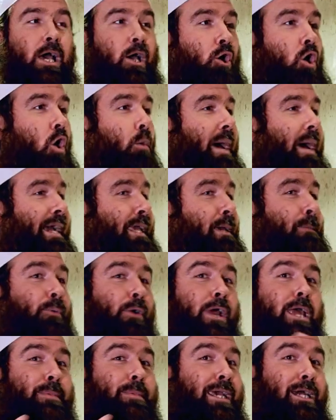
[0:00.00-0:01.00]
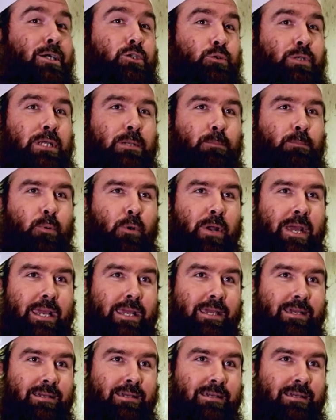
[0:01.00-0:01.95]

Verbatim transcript: Go back and pray because you didn't pray.